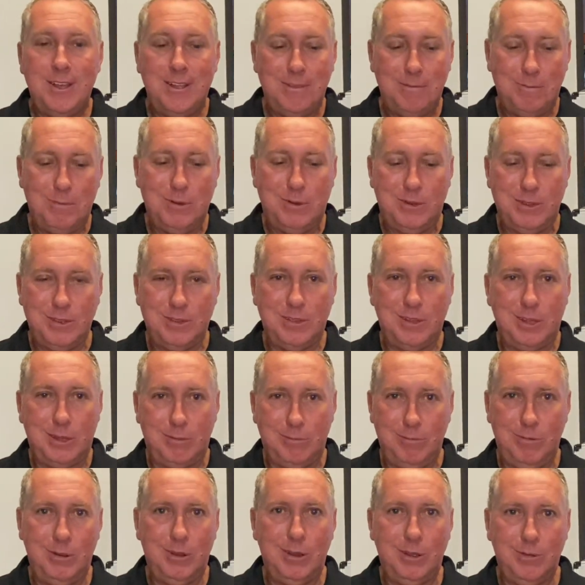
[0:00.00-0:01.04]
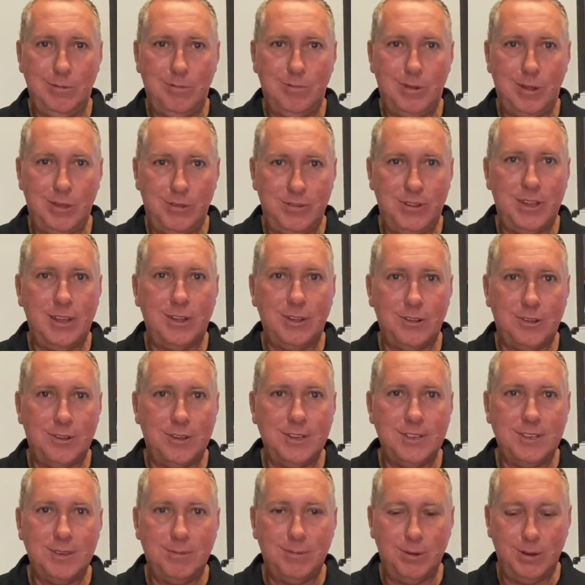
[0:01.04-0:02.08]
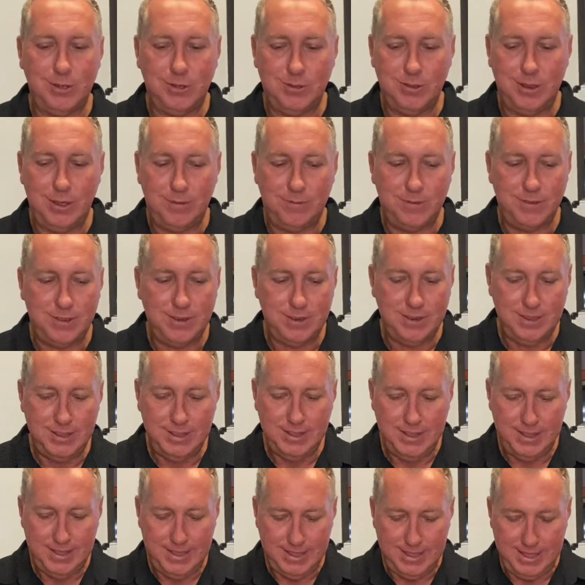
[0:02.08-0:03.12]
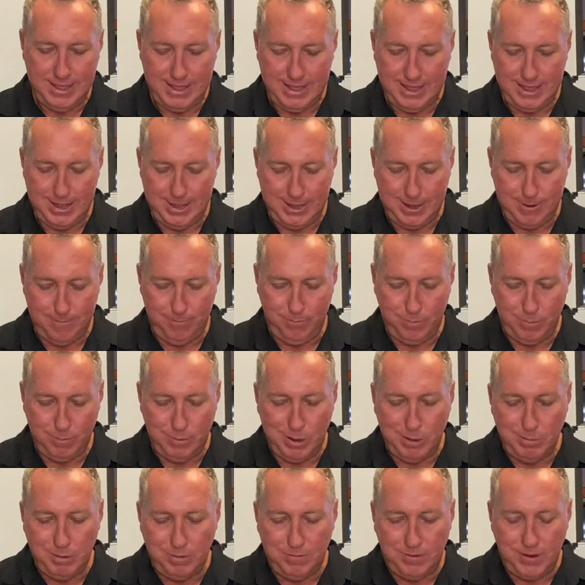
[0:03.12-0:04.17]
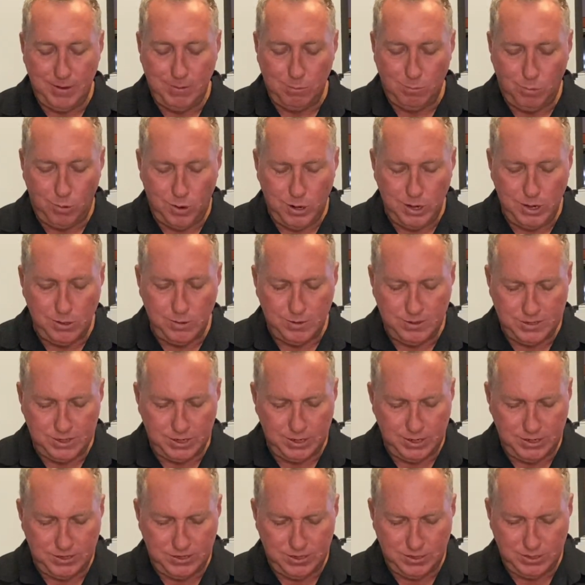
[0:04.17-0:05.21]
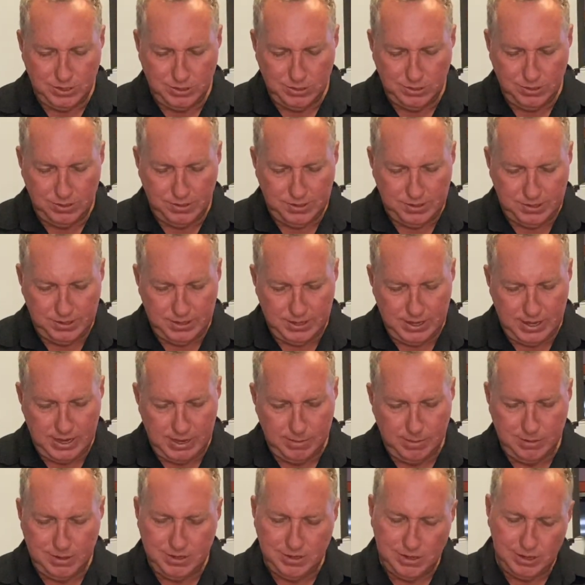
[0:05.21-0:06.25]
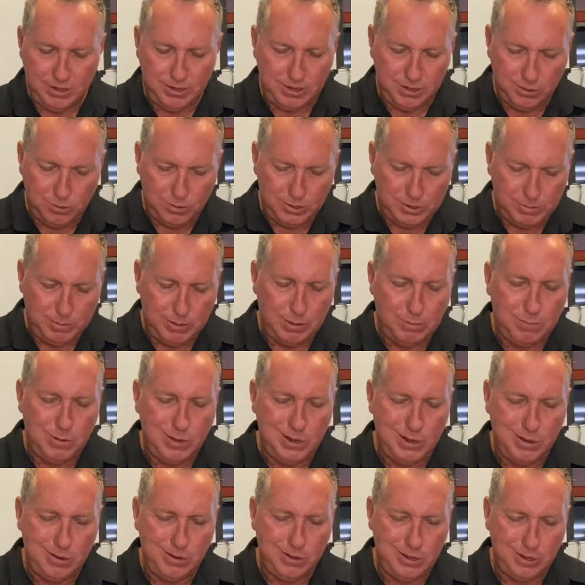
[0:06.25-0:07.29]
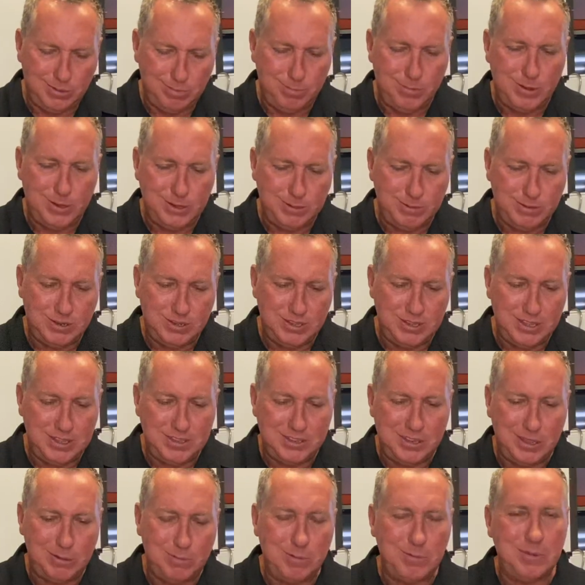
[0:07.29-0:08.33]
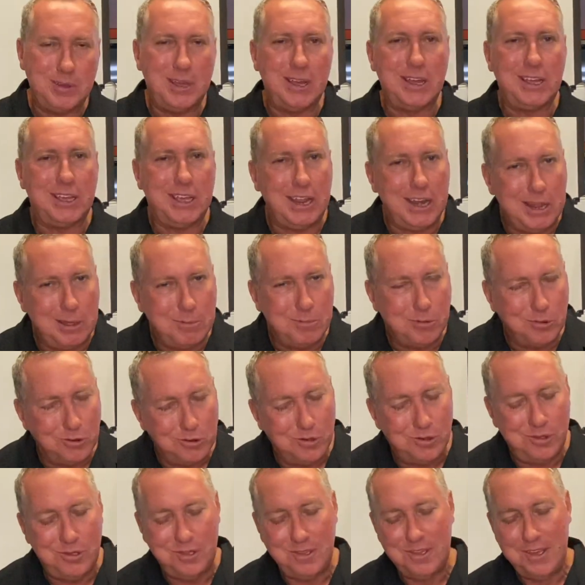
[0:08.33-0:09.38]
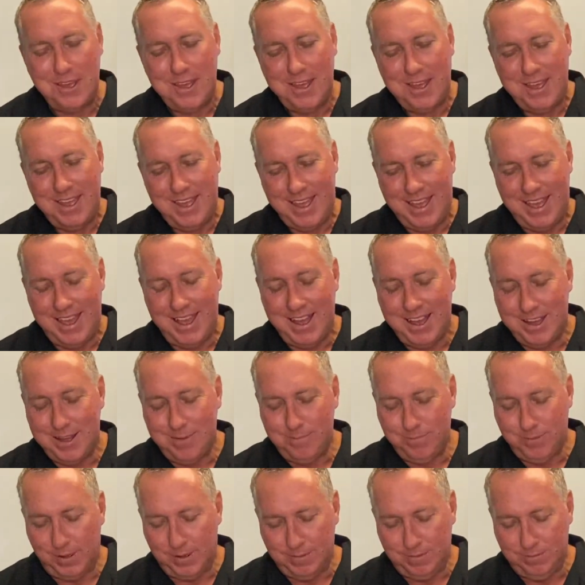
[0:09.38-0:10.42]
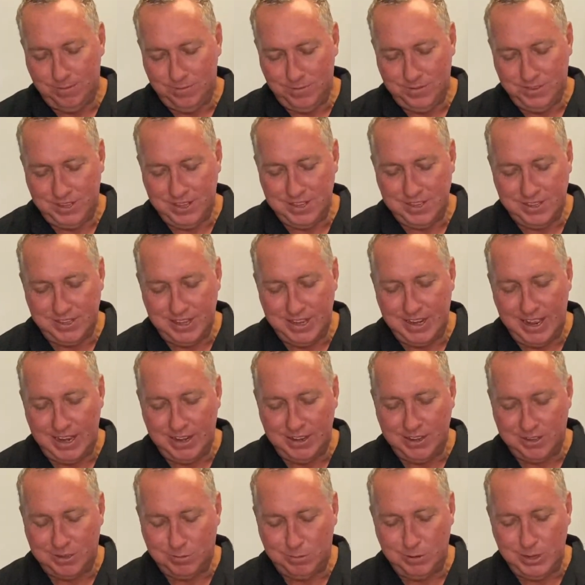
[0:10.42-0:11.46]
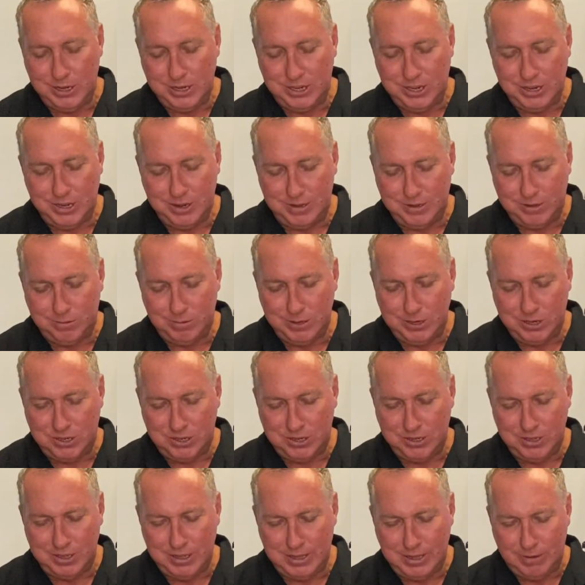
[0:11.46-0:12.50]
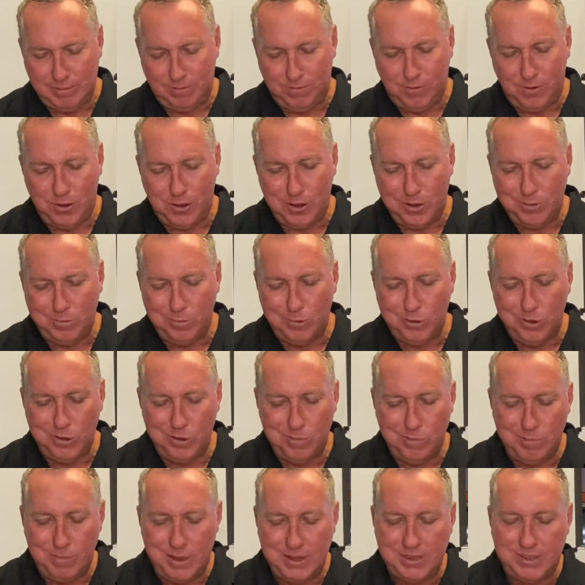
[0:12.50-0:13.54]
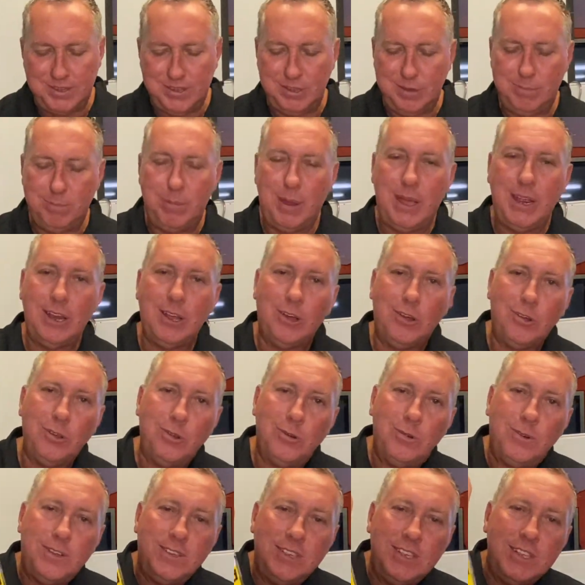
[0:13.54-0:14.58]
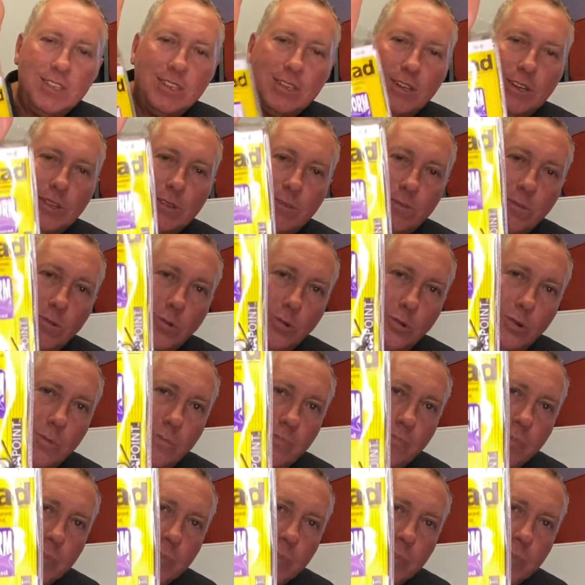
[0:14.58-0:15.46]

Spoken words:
which is like really well done, guys. Really good effort. One of my favourite whiting hooks I like to use, I use a lot of hooks, but the one I like most, which is the Instinct when we can't get any more. I've since then had to switch, and I switched to these fine worm mustard bait holder hooks in size 4.